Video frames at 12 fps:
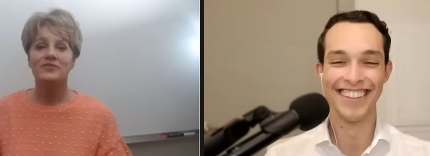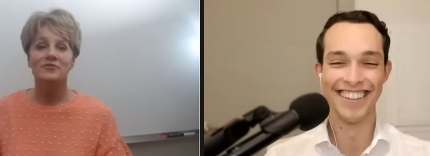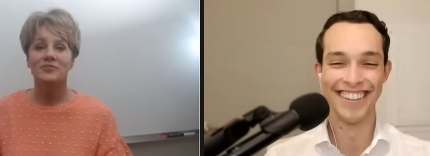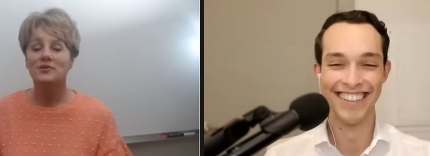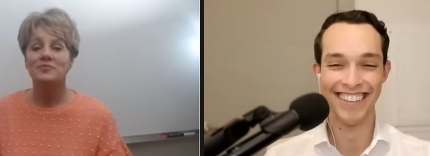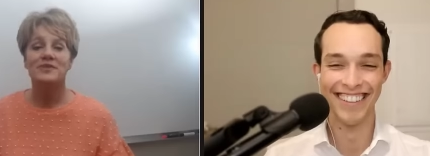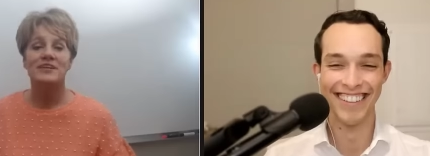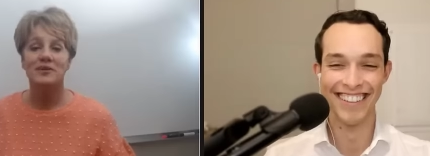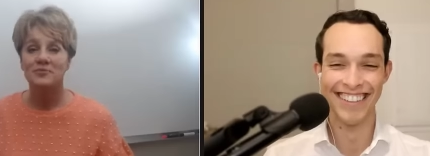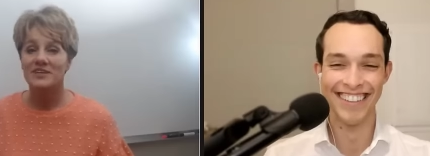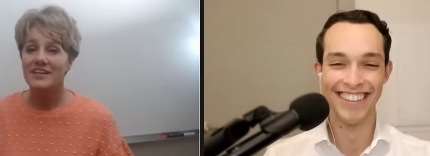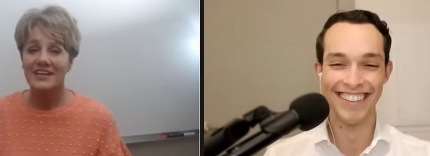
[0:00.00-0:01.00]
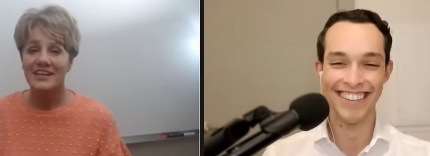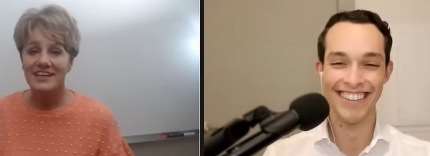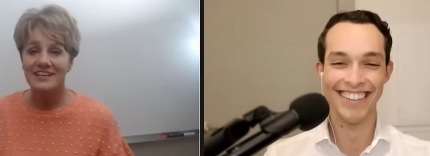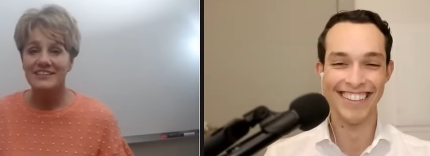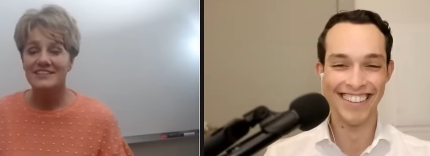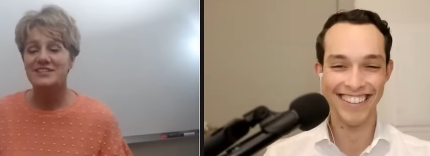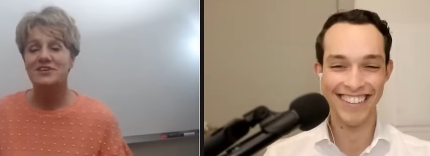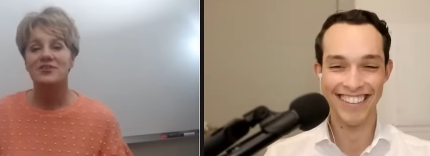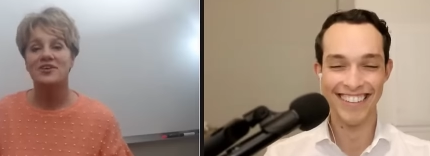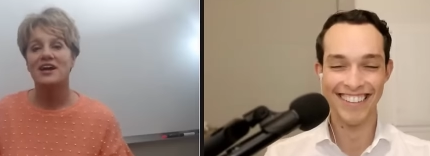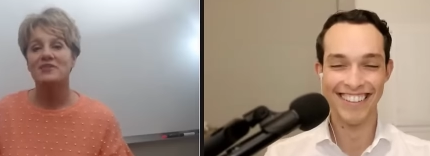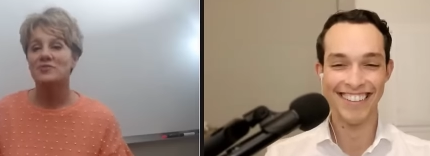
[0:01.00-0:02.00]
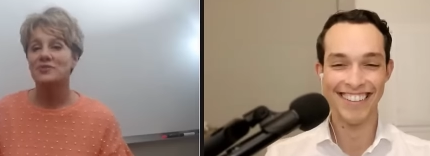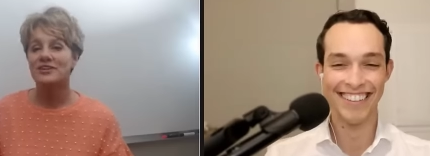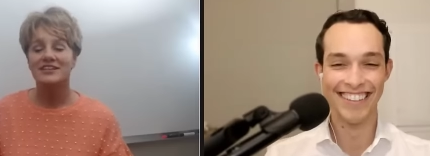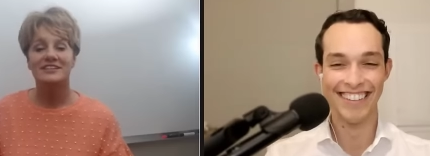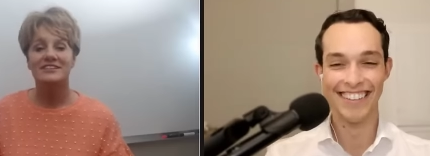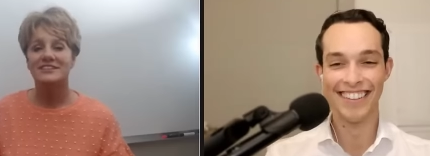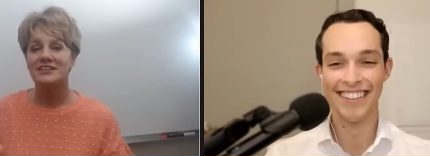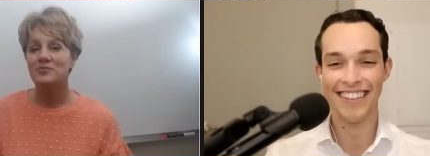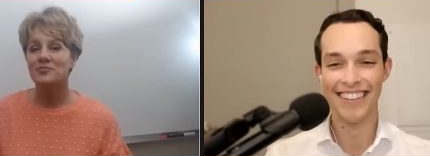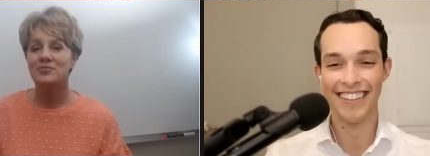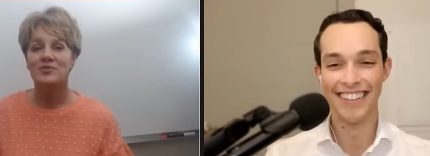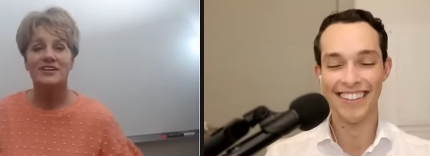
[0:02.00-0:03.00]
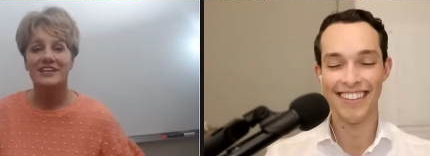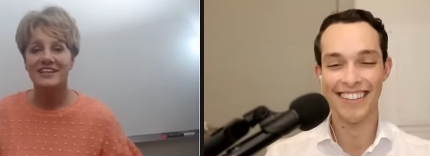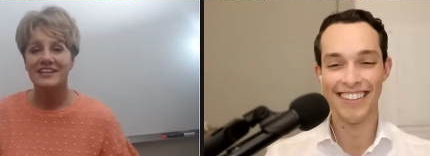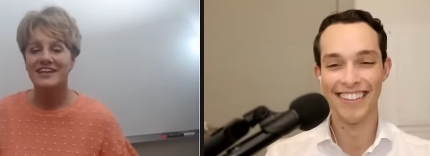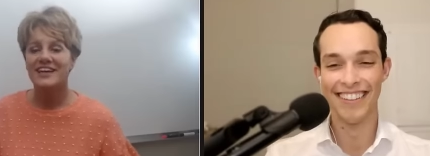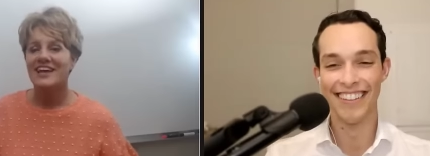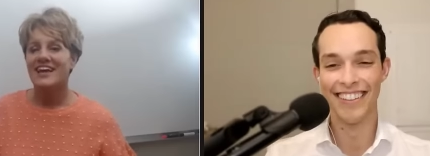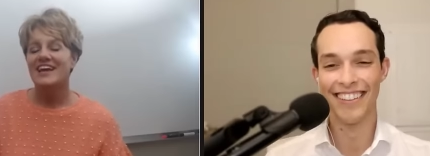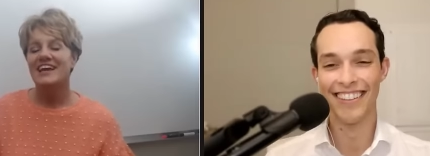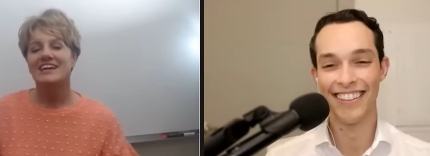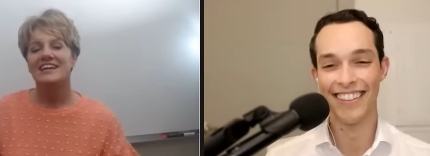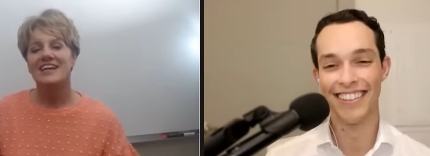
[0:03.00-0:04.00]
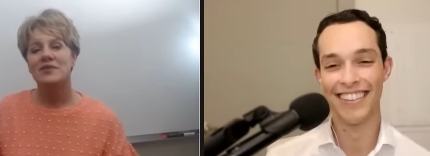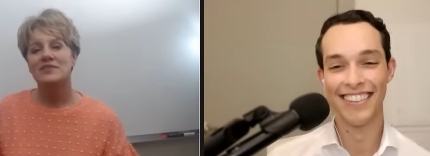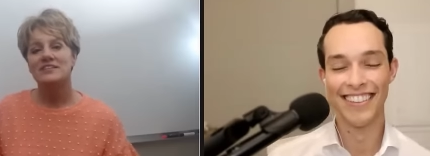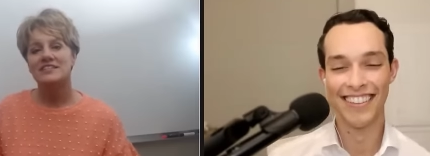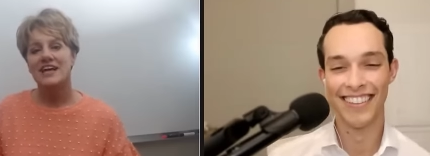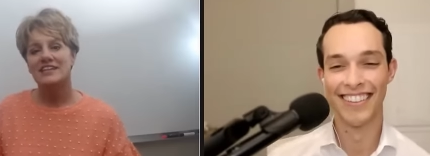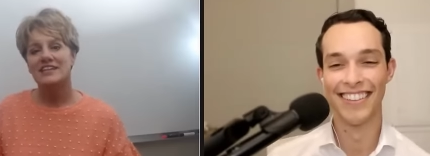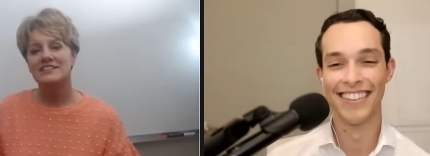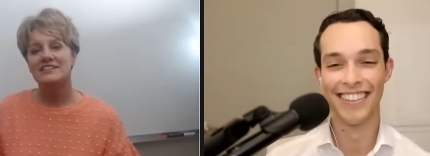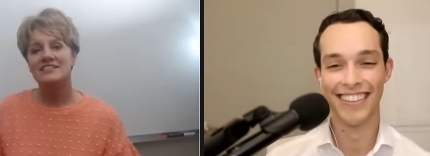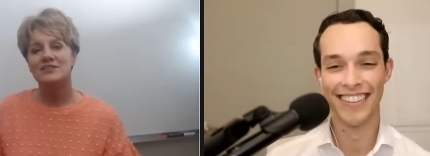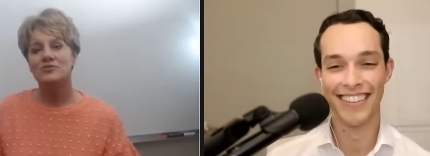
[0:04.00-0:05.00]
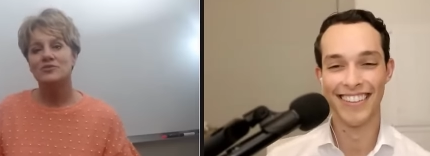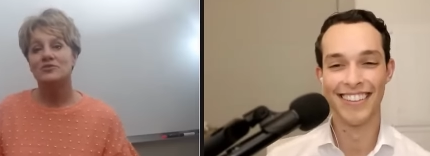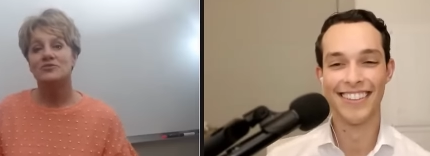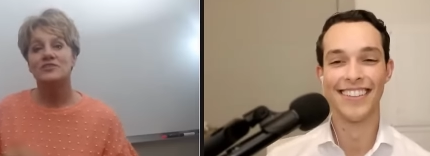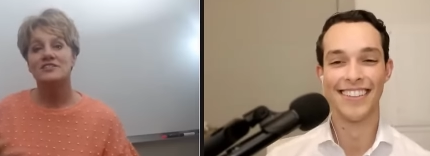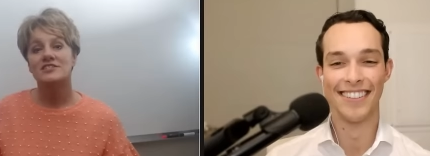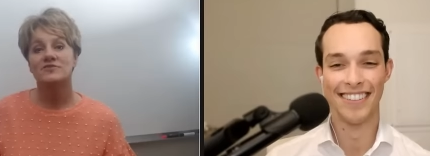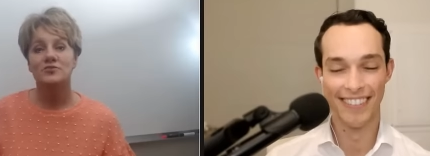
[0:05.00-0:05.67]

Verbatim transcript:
Speaker 1: you built me up again. So I'm ready to keep running. And I'm excited to see what the rest